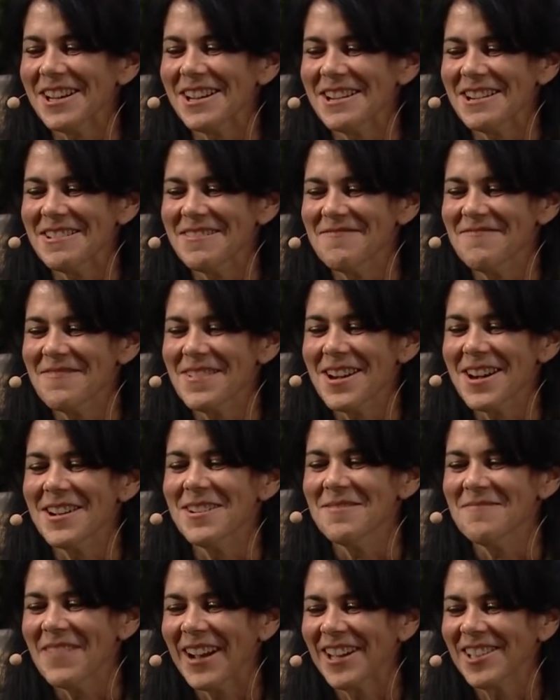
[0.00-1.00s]
um,
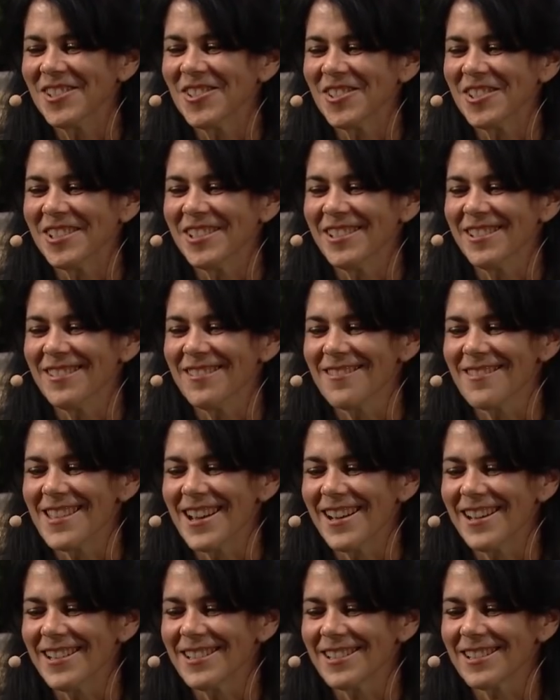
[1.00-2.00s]
I imagine
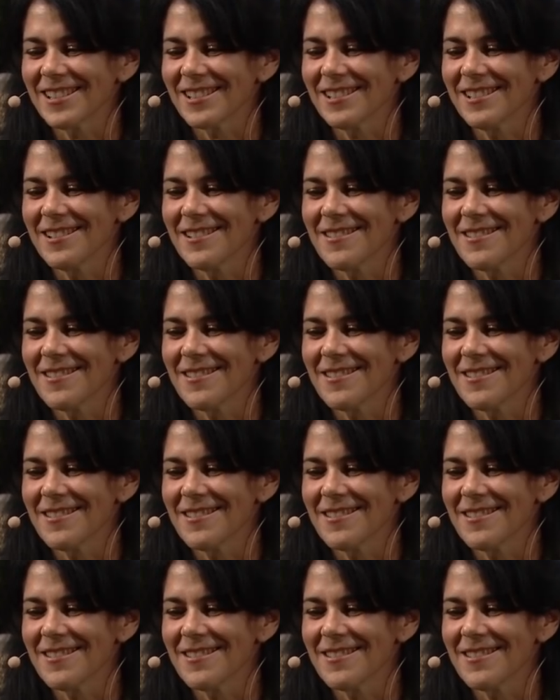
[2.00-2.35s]
that